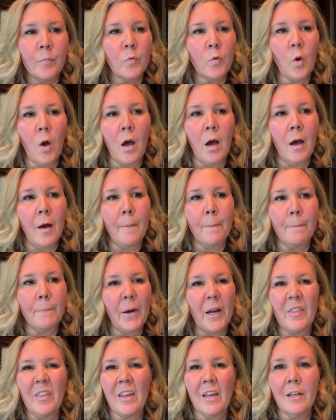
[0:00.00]

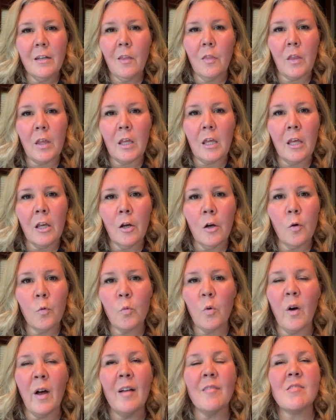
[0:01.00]
By the end of the year,
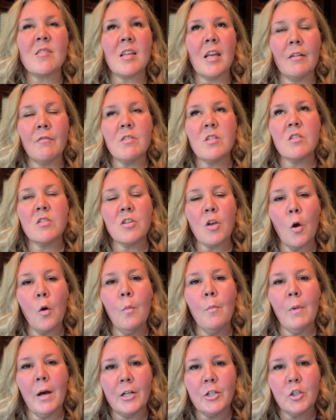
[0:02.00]
we'll have saved
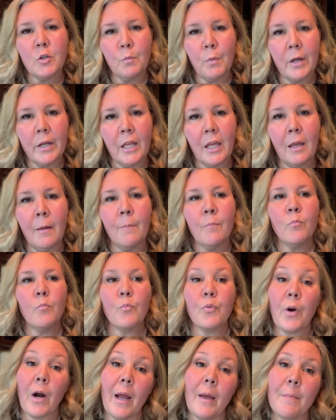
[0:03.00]
so much money
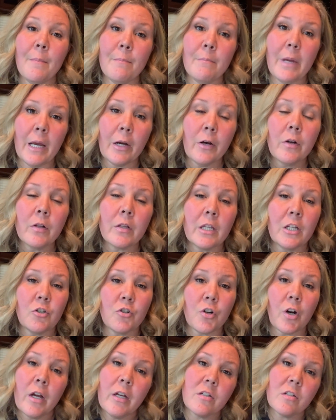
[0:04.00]
primarily
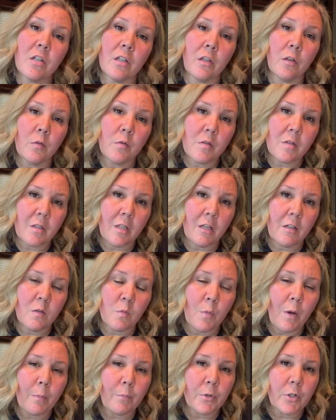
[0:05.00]
trying to use these
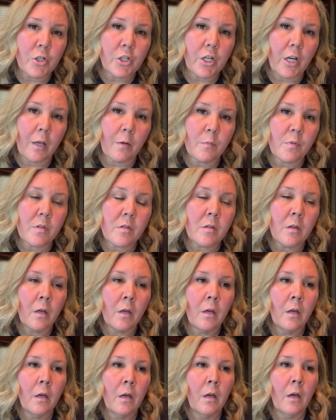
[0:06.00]
memberships
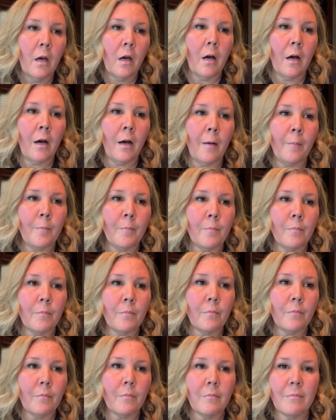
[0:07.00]

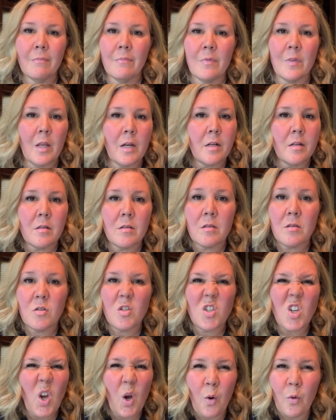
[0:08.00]
that it's
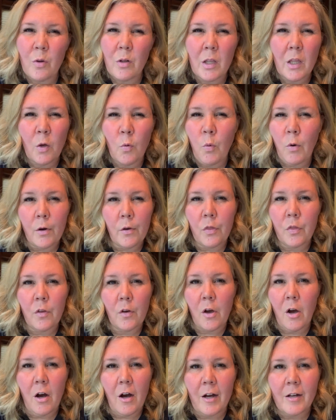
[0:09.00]
totally worth the
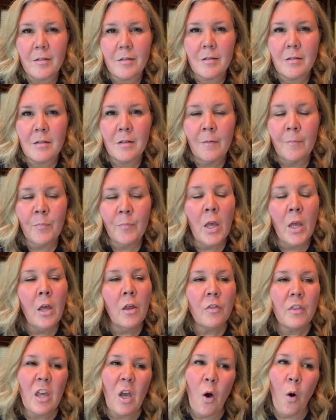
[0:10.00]
cost.
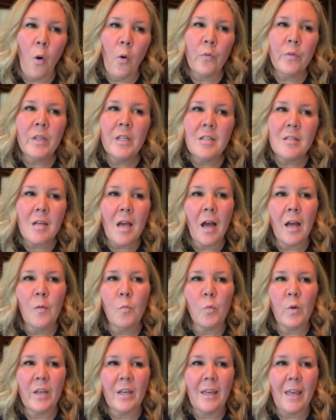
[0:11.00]
The only time
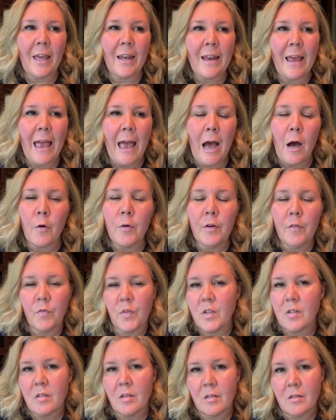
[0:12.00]
we get out of
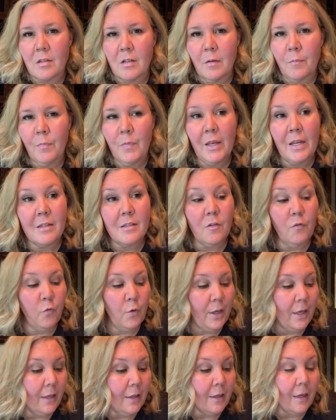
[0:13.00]
the system is if
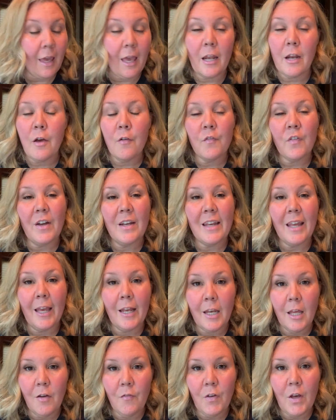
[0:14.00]
we cannot find
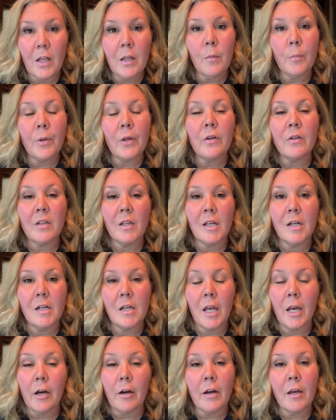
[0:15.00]
any availability in
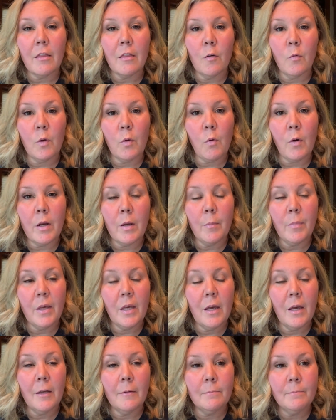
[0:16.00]
an area that we want to
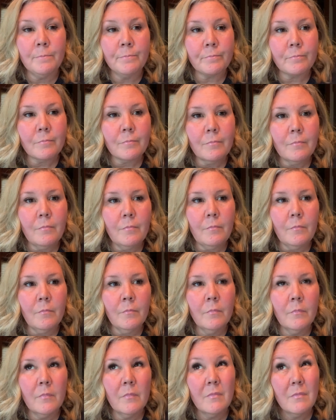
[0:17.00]
be in.
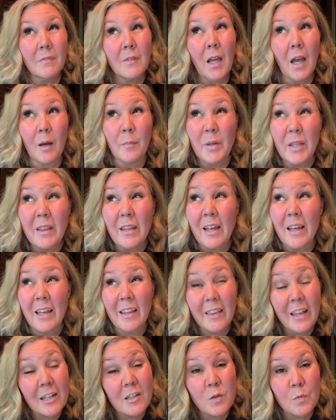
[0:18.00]
I mean,
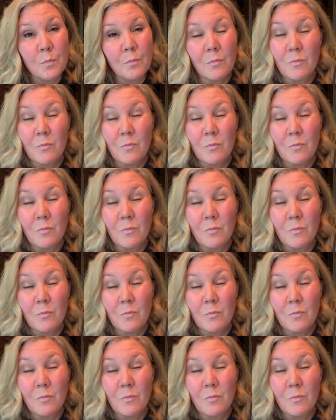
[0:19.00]
that's